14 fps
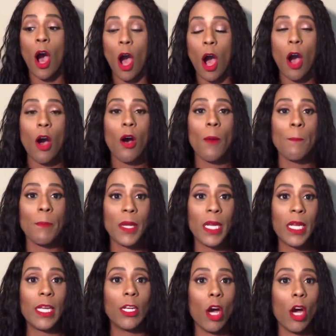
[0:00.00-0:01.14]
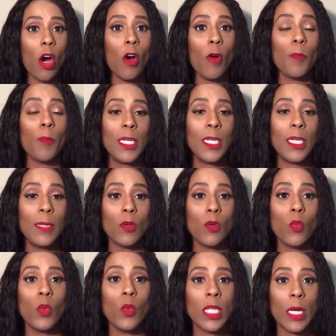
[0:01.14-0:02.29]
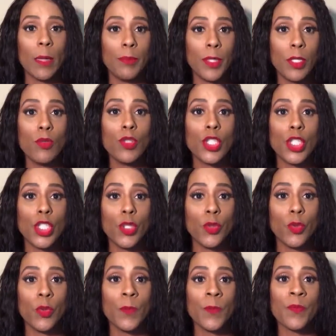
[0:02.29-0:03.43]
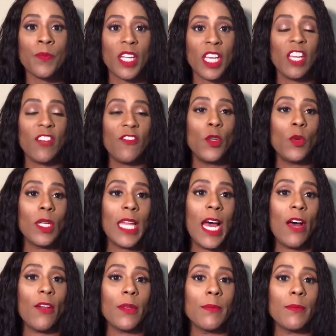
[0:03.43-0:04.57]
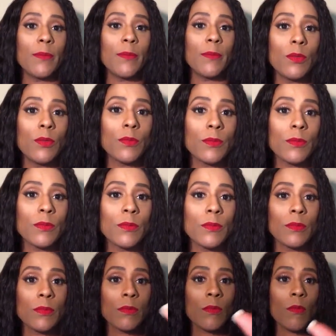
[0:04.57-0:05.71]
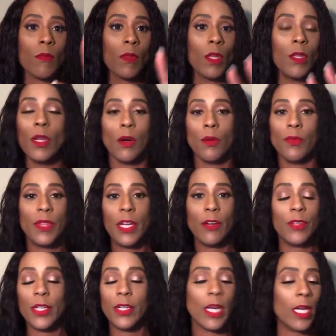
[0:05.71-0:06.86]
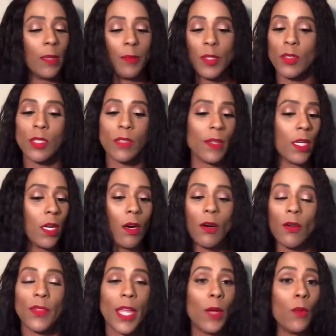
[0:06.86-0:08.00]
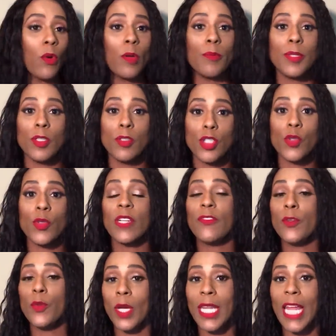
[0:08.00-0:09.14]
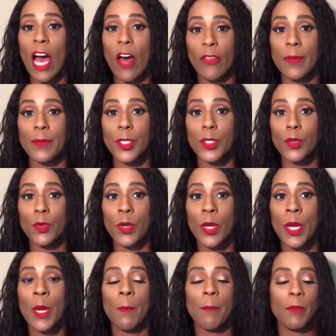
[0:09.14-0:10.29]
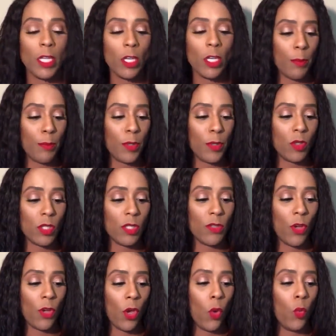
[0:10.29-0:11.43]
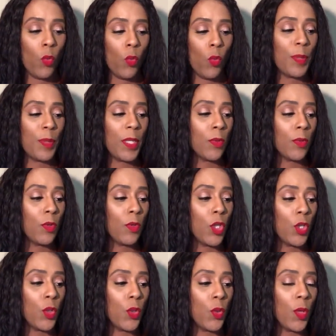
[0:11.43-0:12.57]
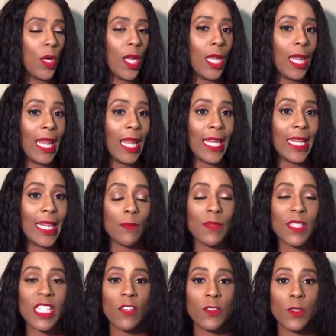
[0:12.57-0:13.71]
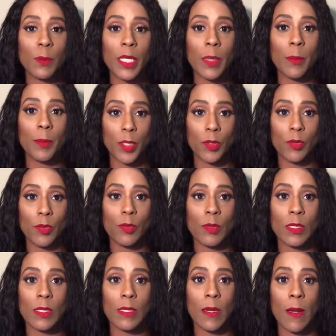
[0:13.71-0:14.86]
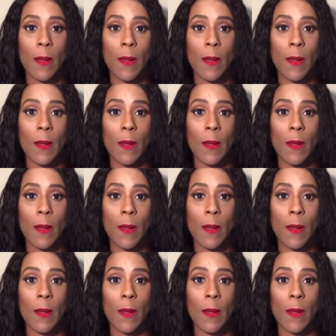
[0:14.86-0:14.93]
All men, all people will abuse you if you allow them to. No, they're not abusive at all. They will abuse you if you allow them to. Men are abusive with people who let themselves be abused,